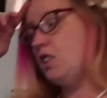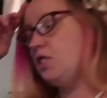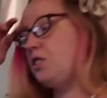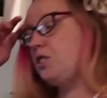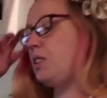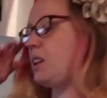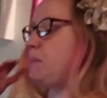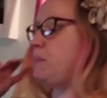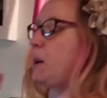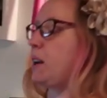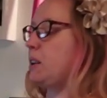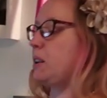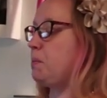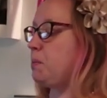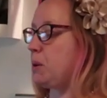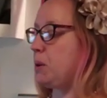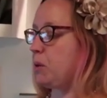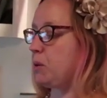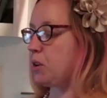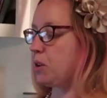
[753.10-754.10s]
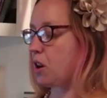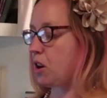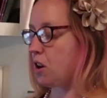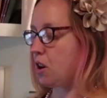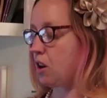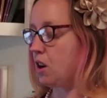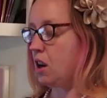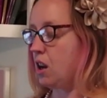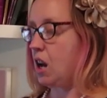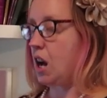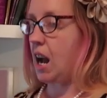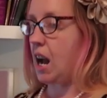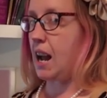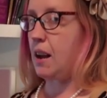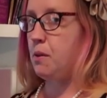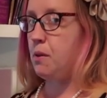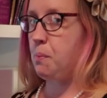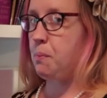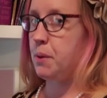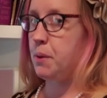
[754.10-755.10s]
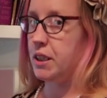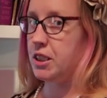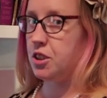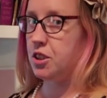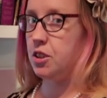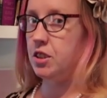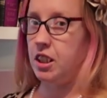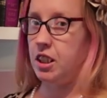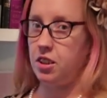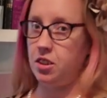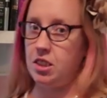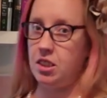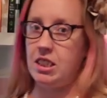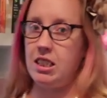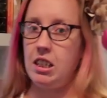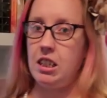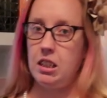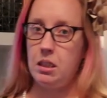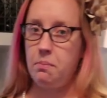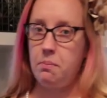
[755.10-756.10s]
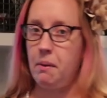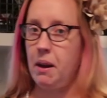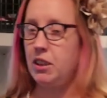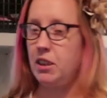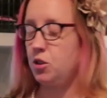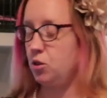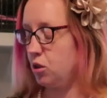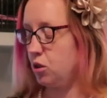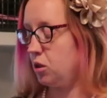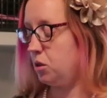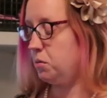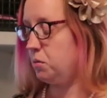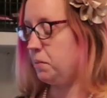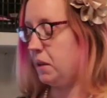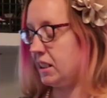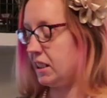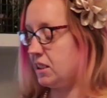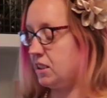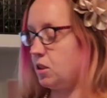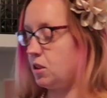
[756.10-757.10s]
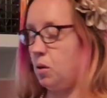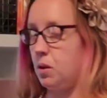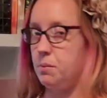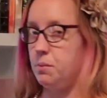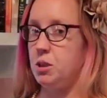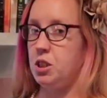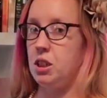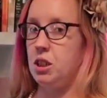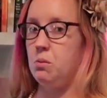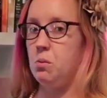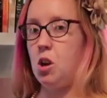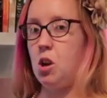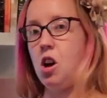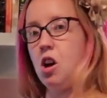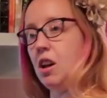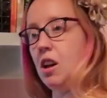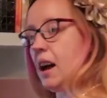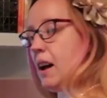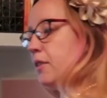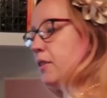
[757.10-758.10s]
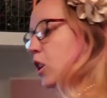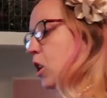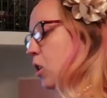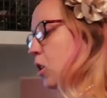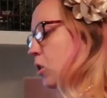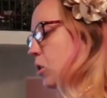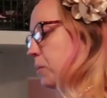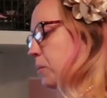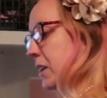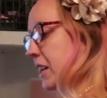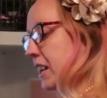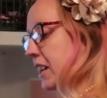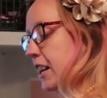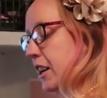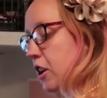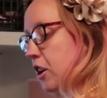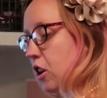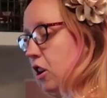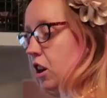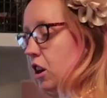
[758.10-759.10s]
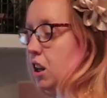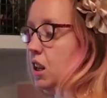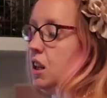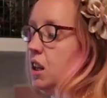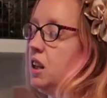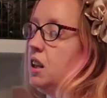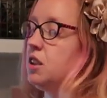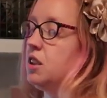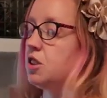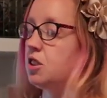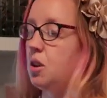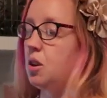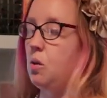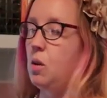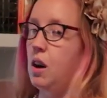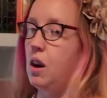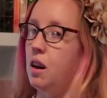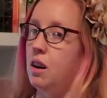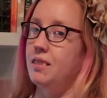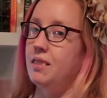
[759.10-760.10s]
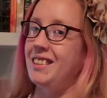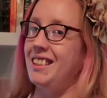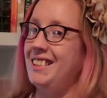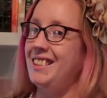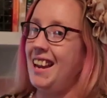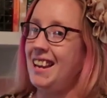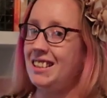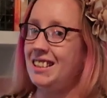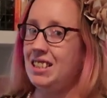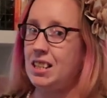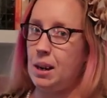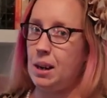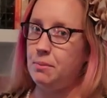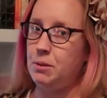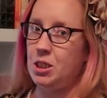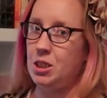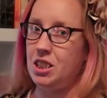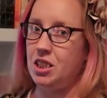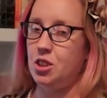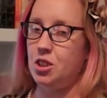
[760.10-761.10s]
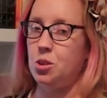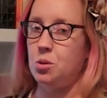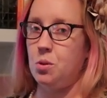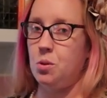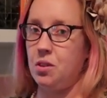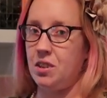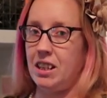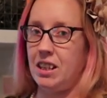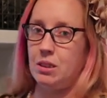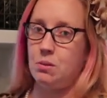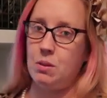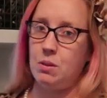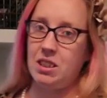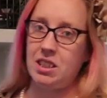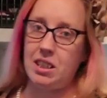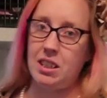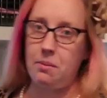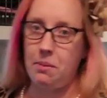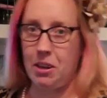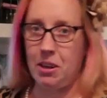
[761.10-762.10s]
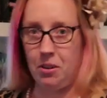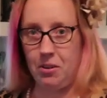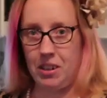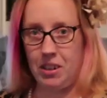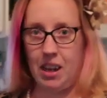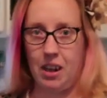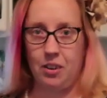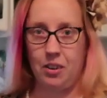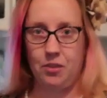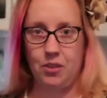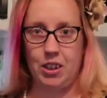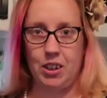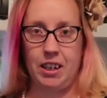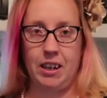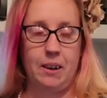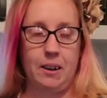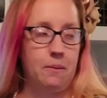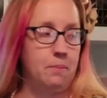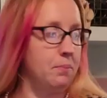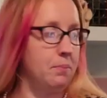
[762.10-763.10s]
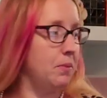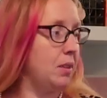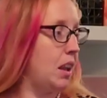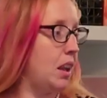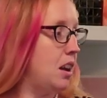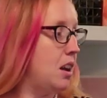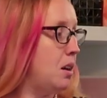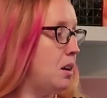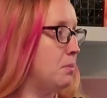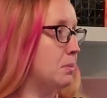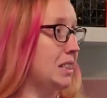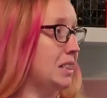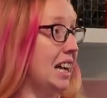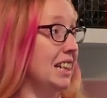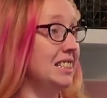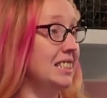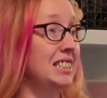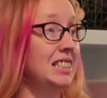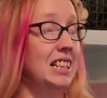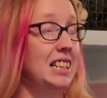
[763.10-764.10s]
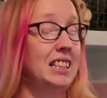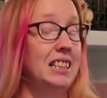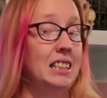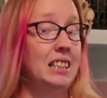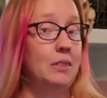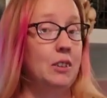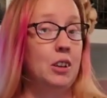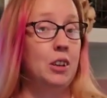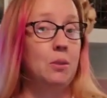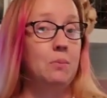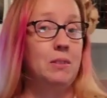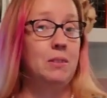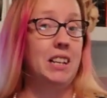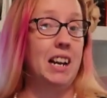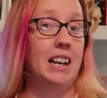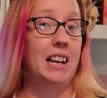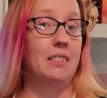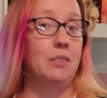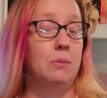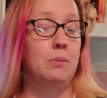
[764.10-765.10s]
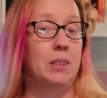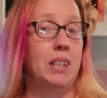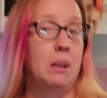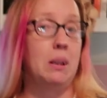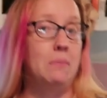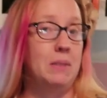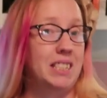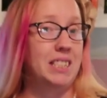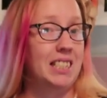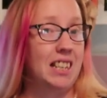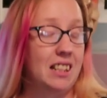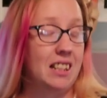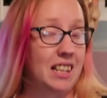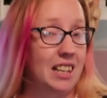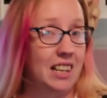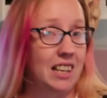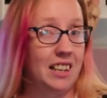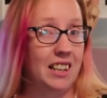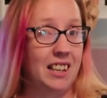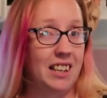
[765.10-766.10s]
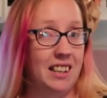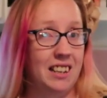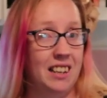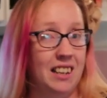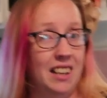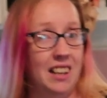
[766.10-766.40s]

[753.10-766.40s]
so that my computer, I have a printer that you'll see in the bedroom, my sewing machine will all have a home in here. So the next time you see a tour, that's what's going to be going on over here. That is the living room, dining room. Did I miss anything, honey?